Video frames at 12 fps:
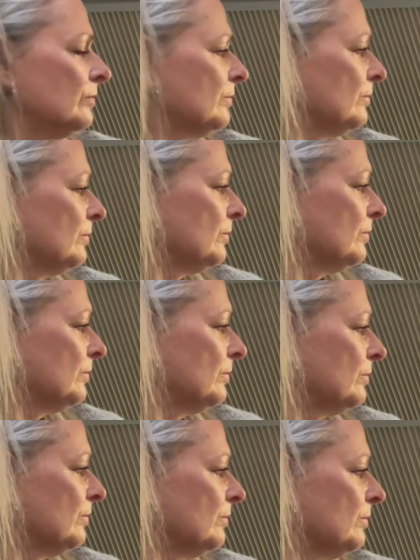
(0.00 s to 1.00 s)
is
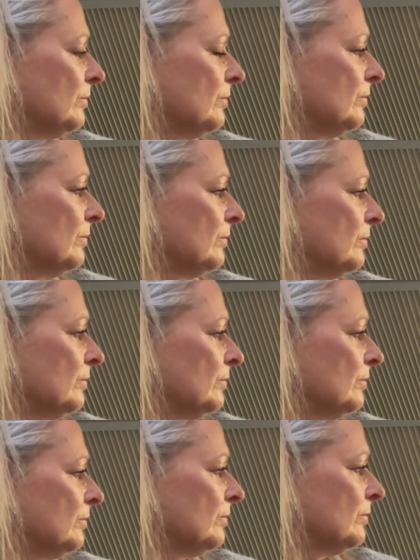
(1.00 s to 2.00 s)
bring up
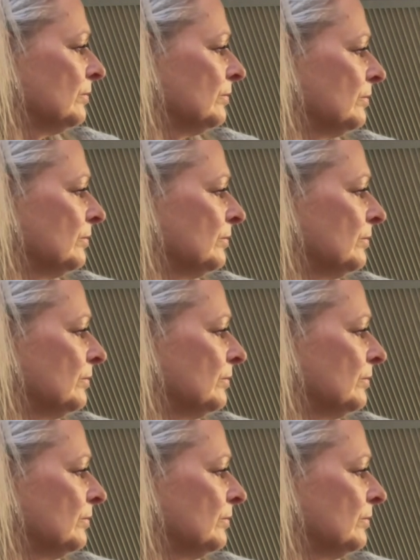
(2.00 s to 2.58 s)
Keely's phone,